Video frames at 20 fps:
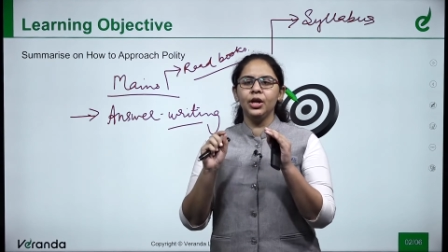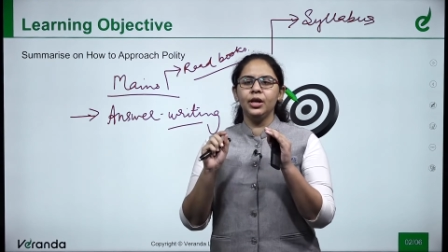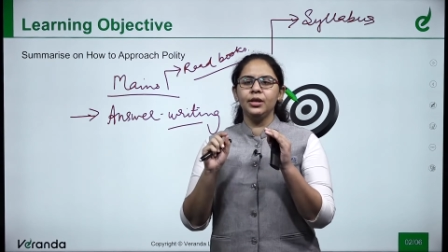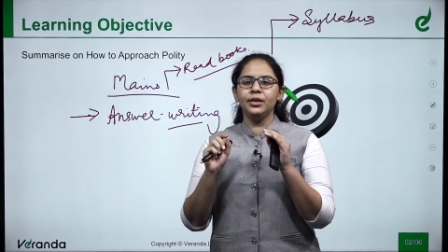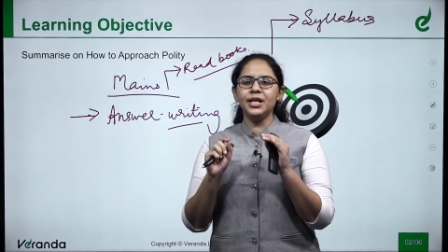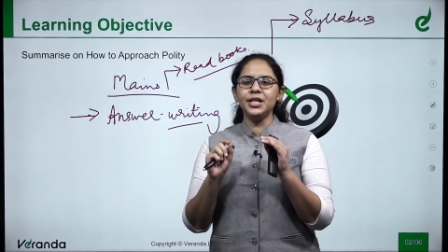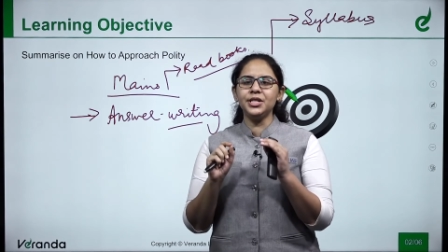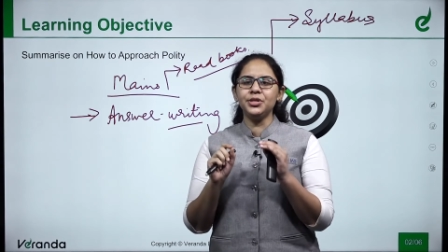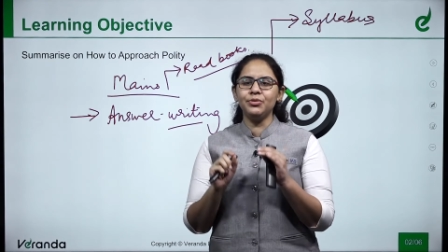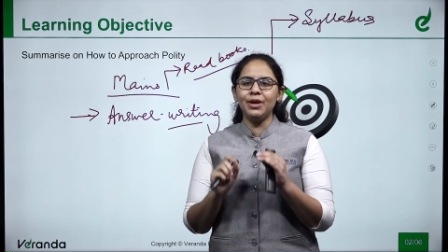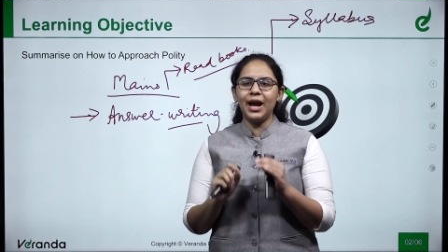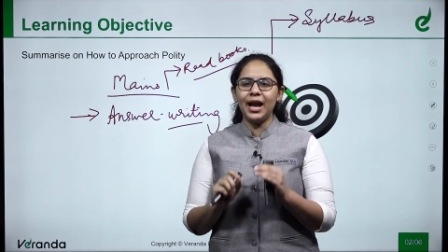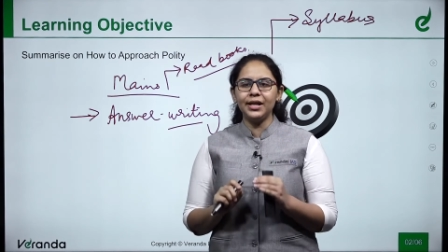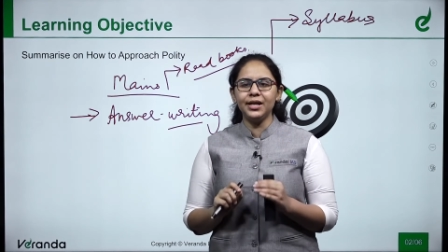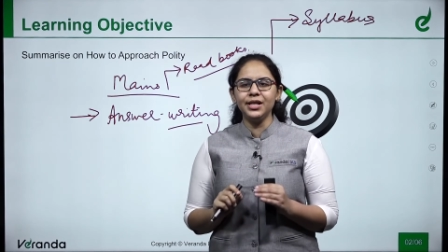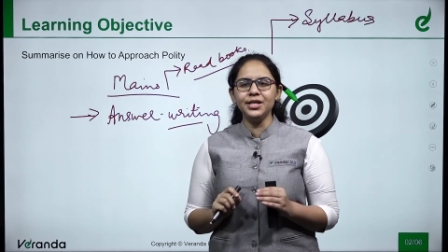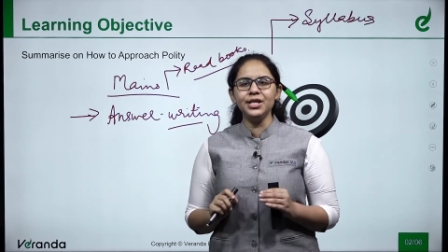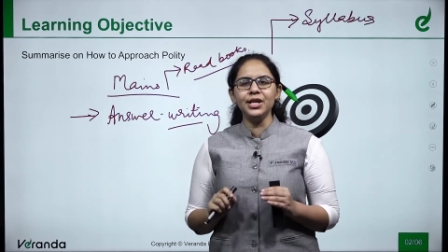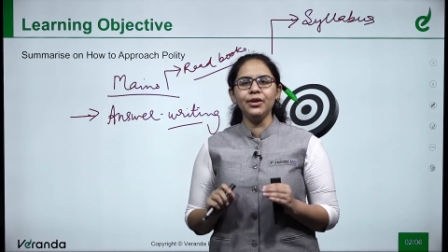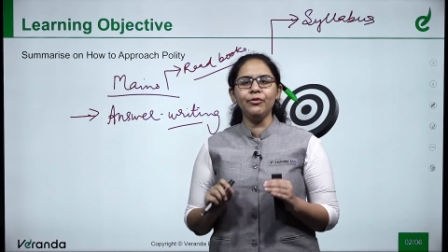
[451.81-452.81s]
The
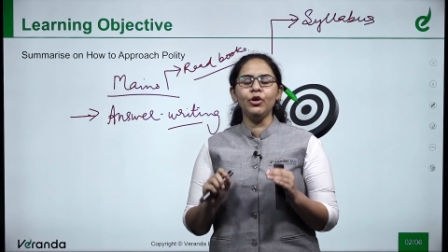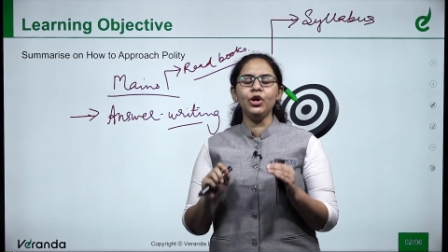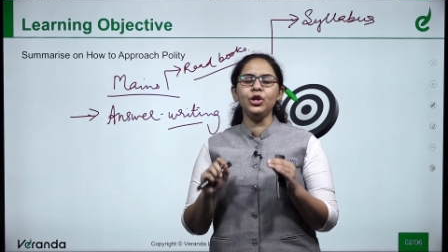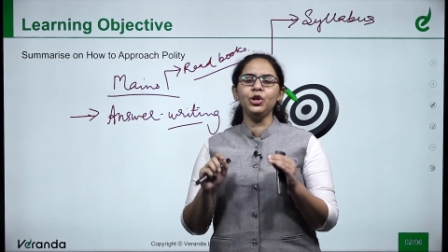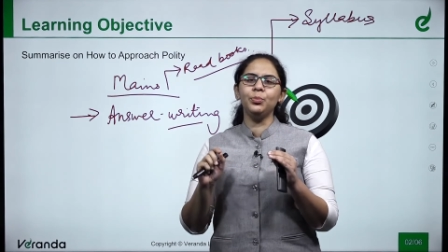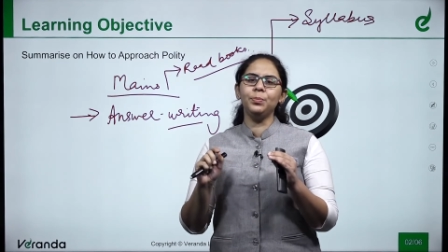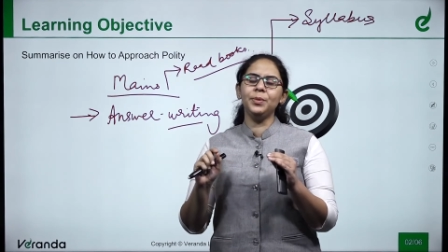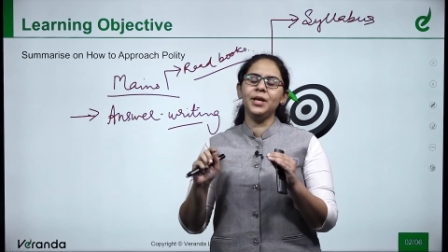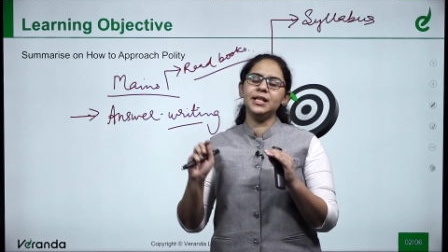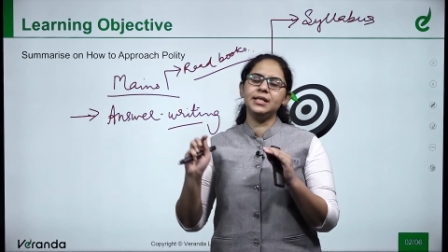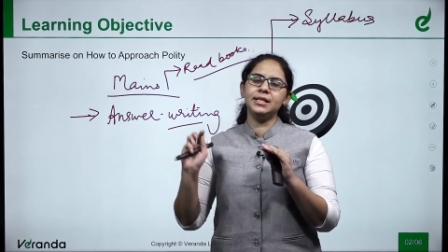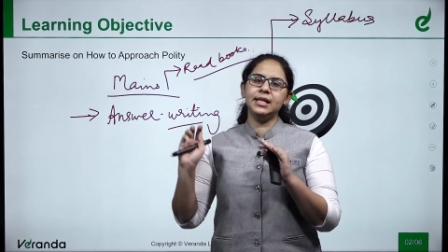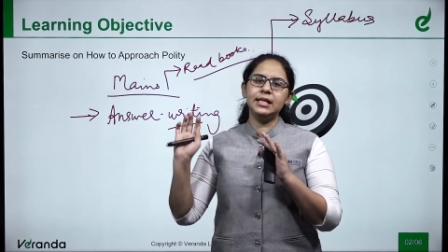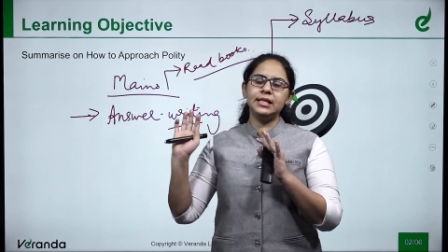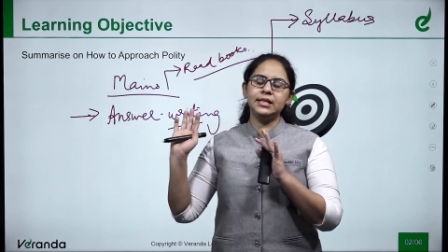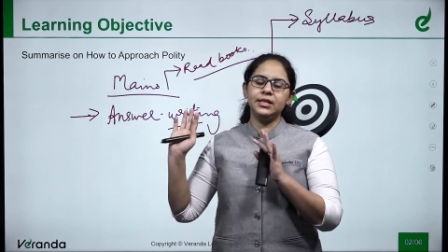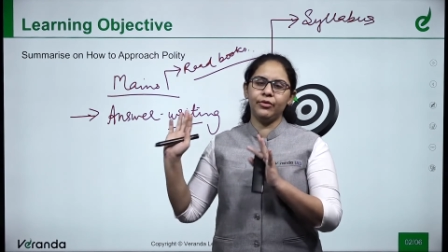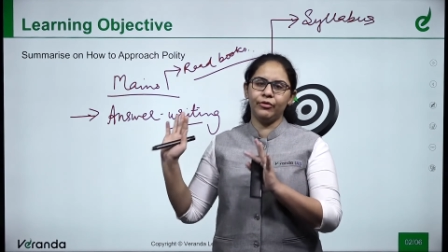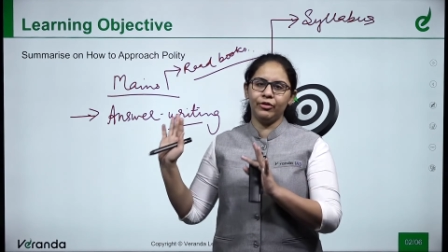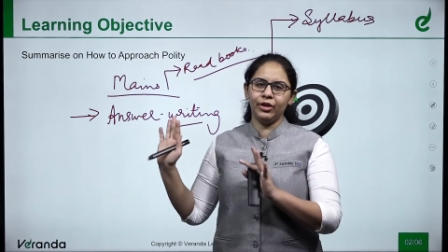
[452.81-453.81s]
strategy for U P S C is
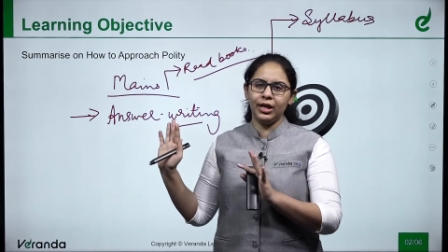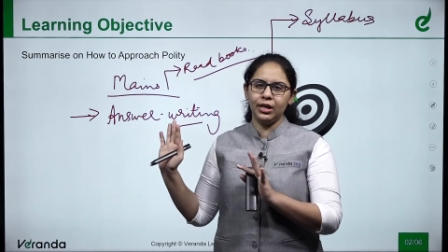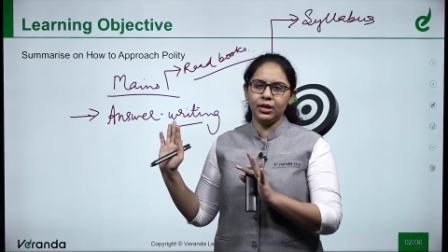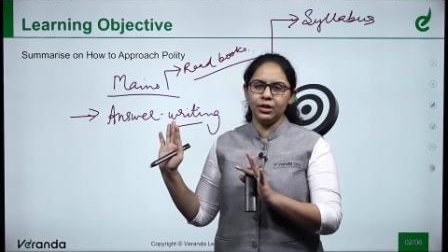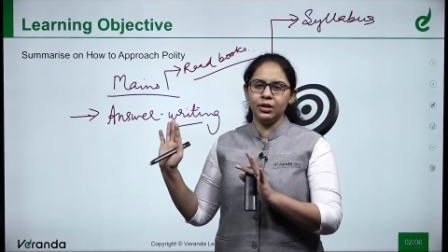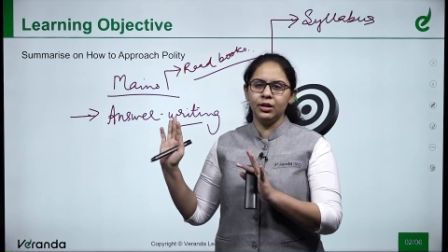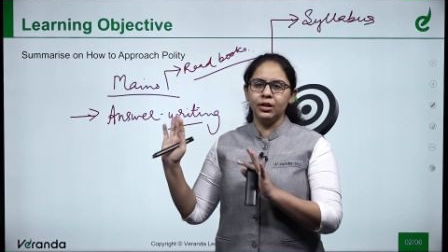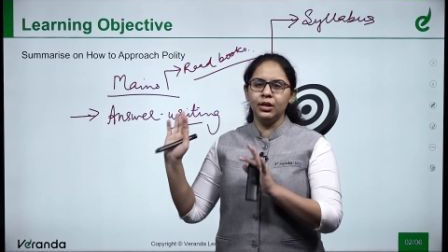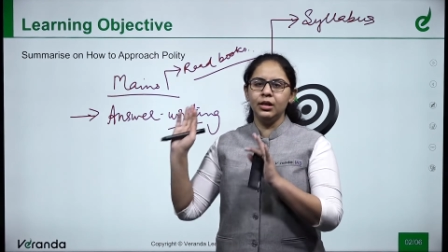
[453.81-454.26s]
different.